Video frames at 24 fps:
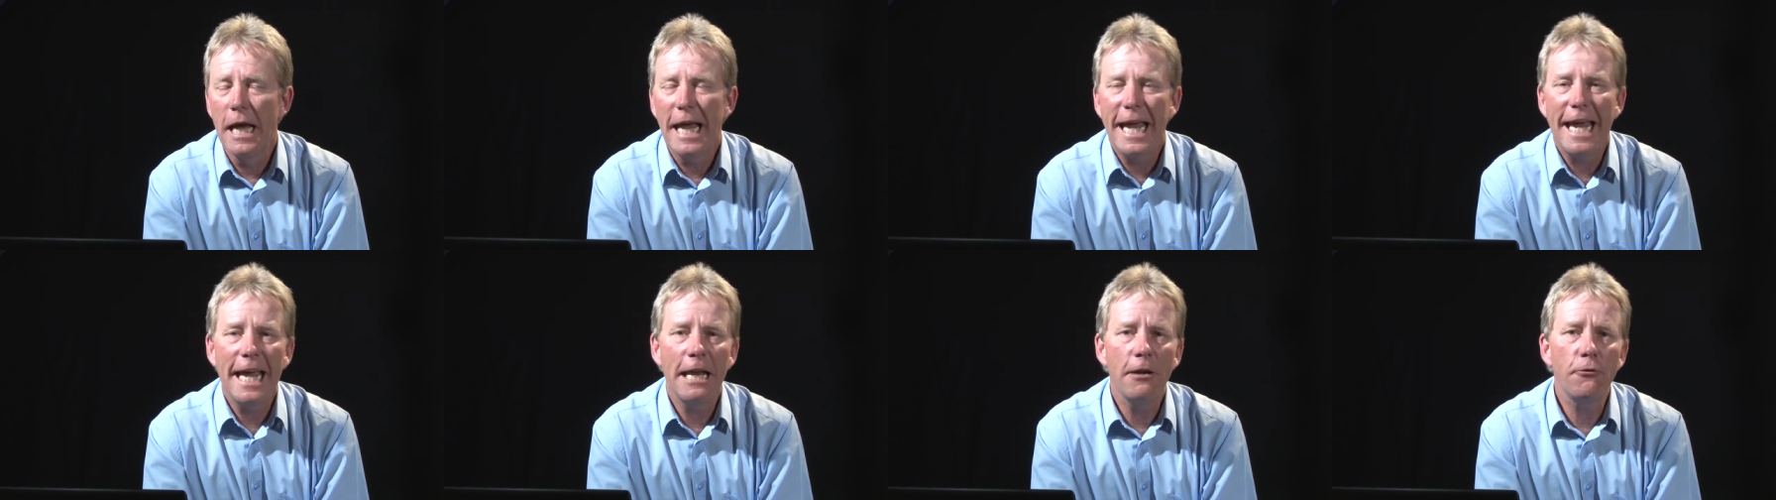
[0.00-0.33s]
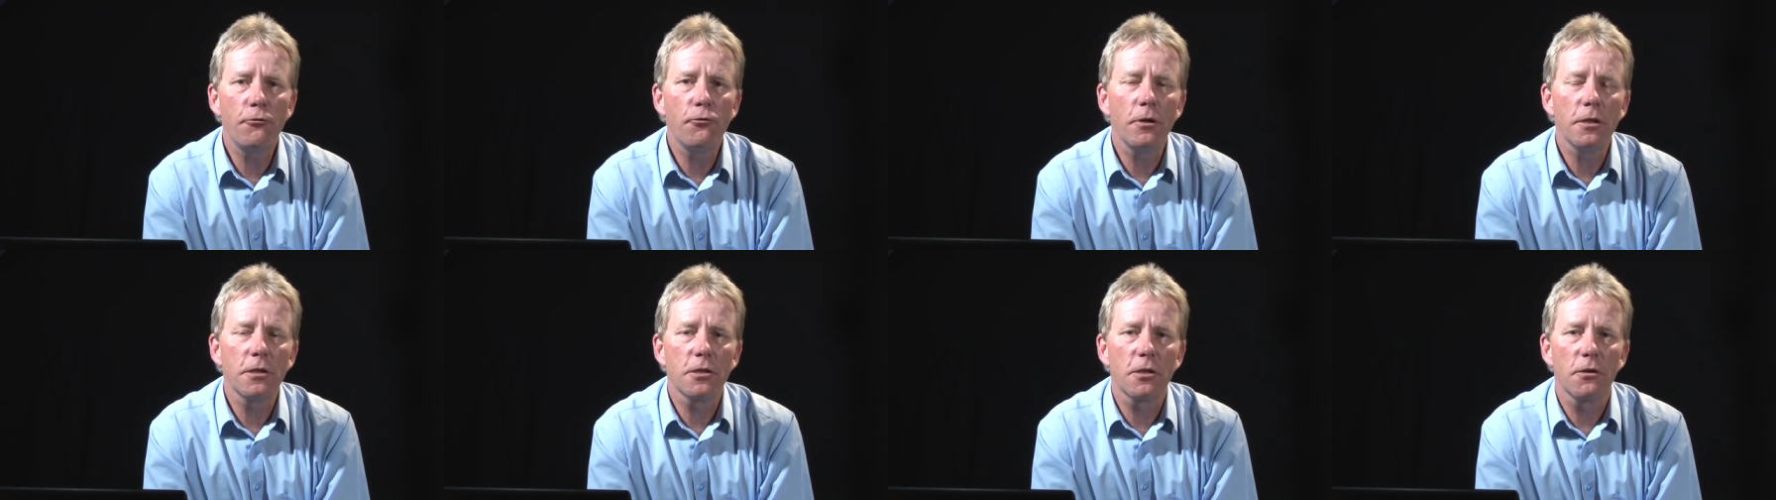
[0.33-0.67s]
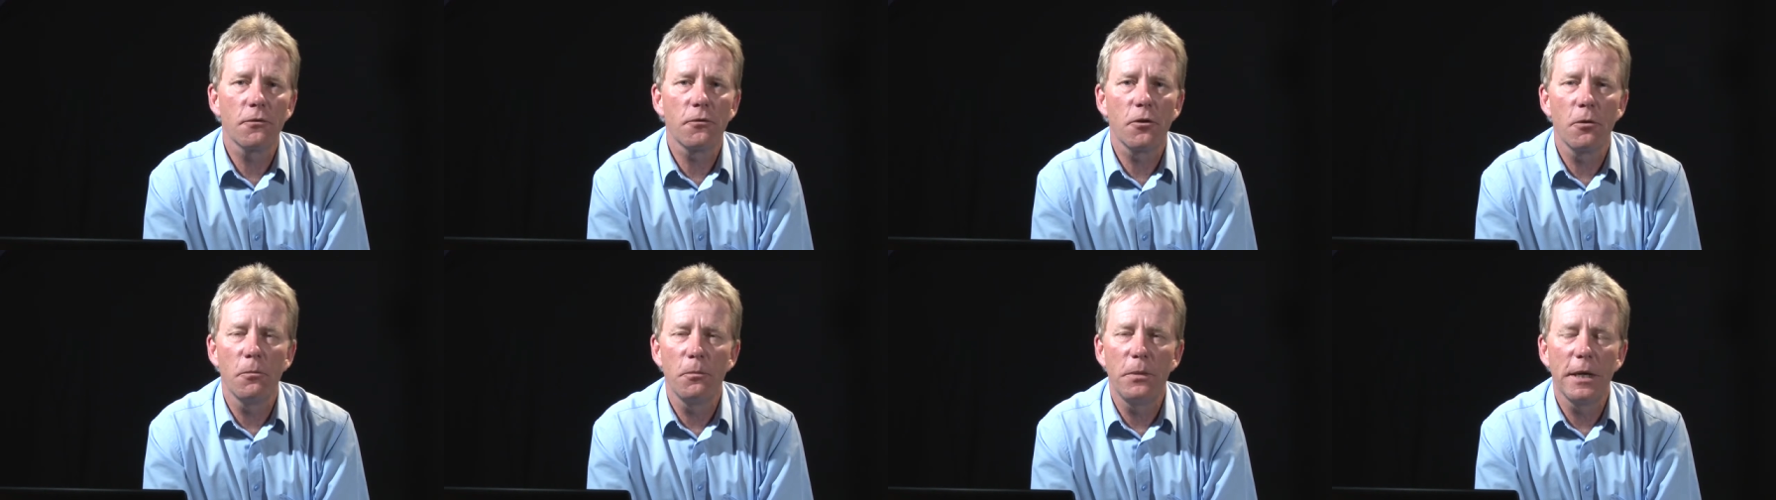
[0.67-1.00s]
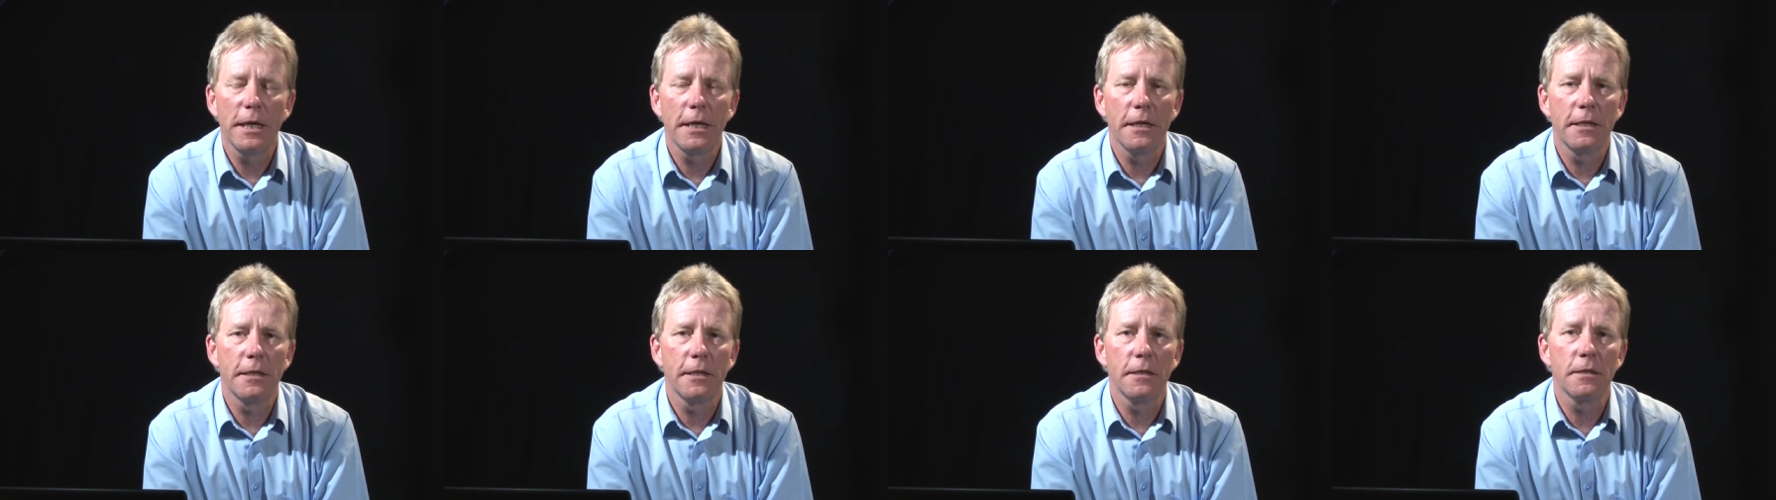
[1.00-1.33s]
Entrance of
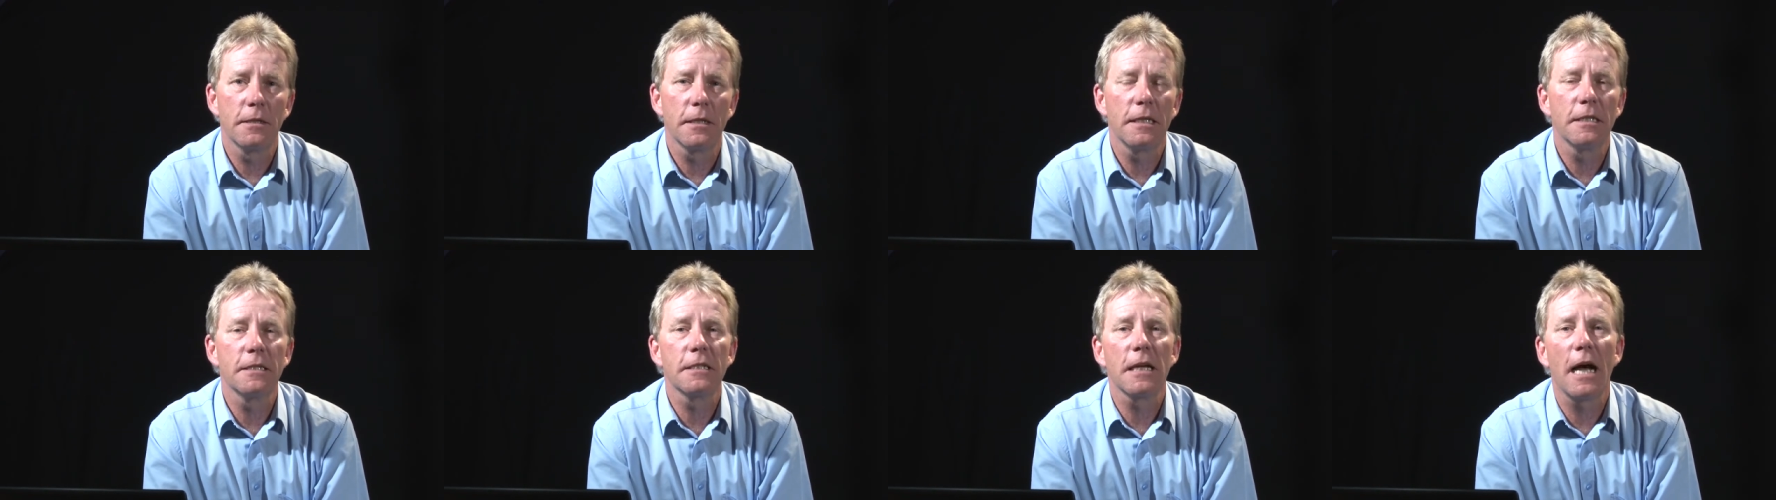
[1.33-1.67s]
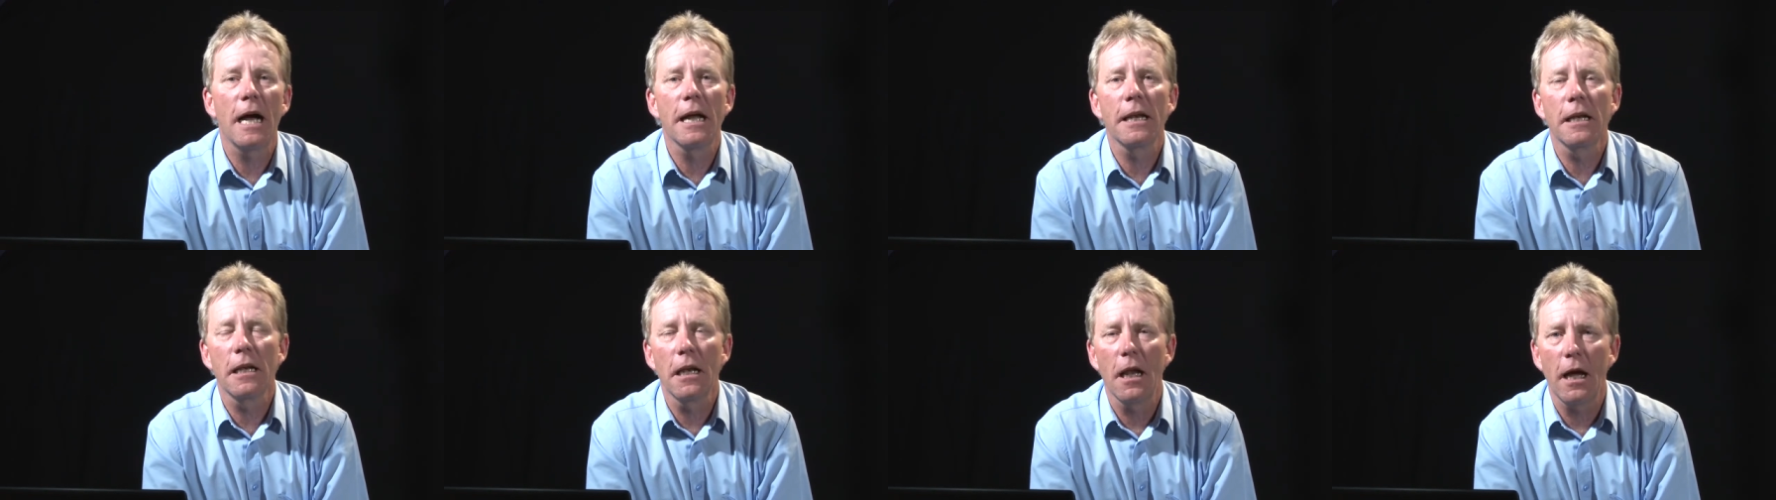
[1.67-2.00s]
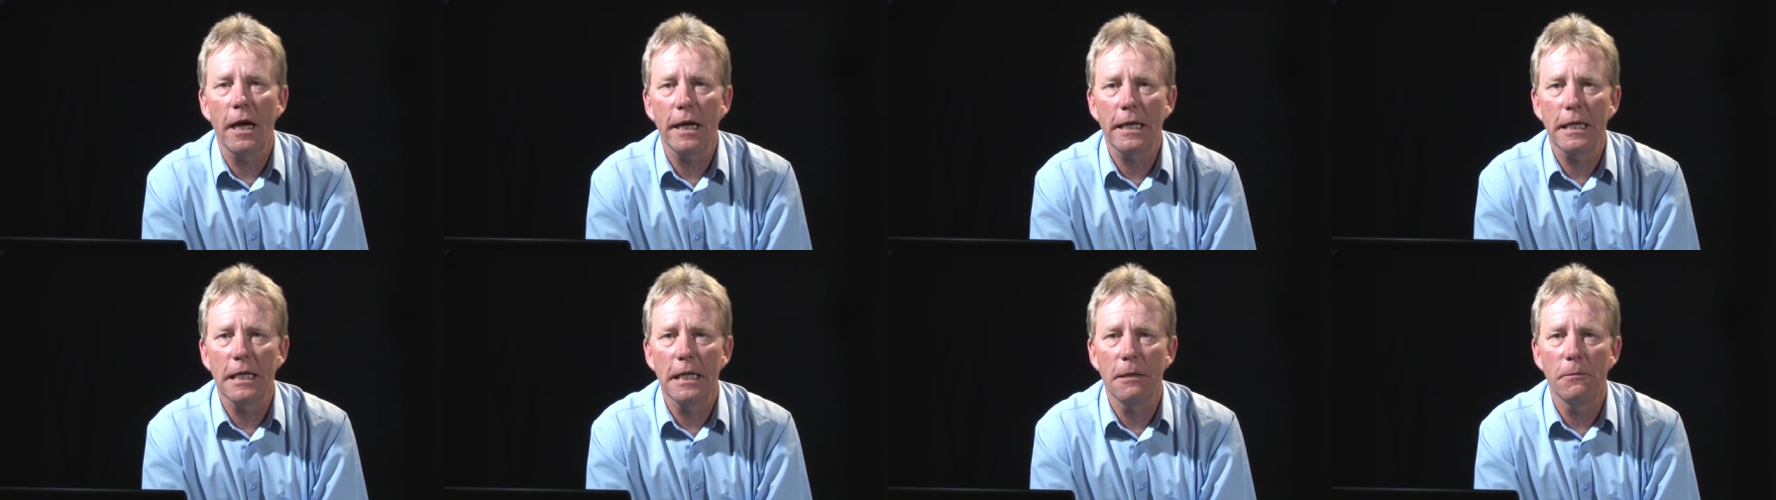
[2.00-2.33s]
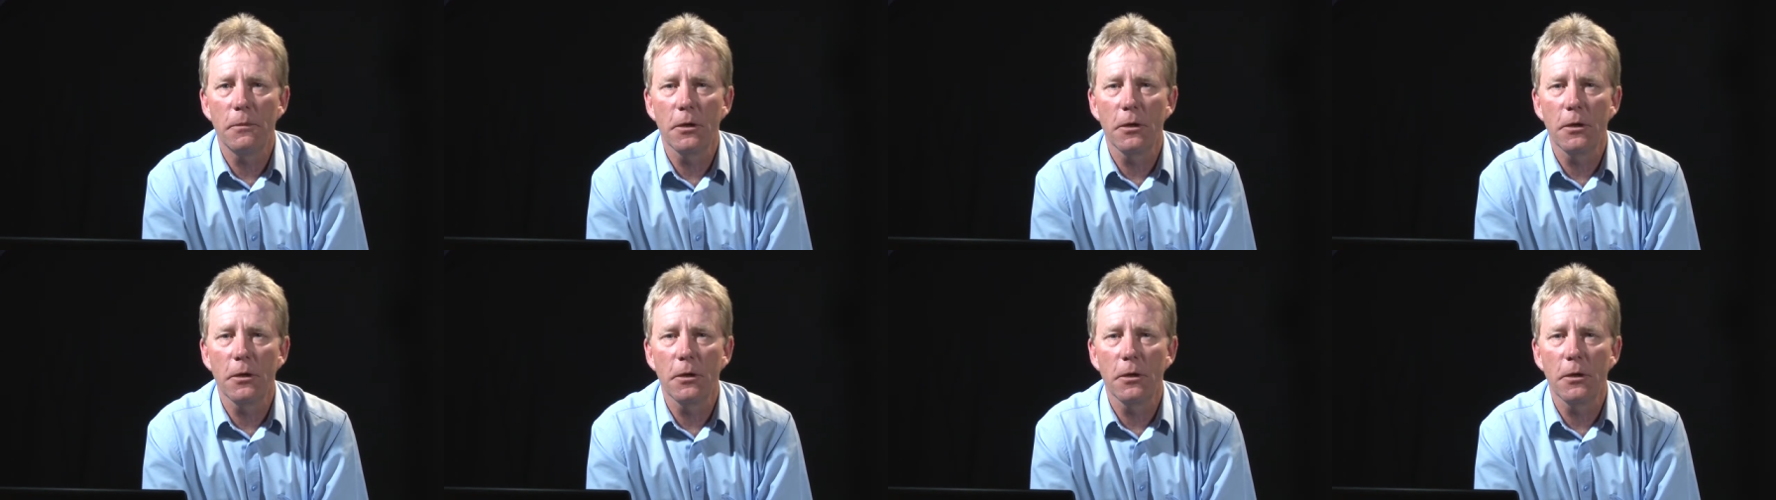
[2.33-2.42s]
competitors is unlikely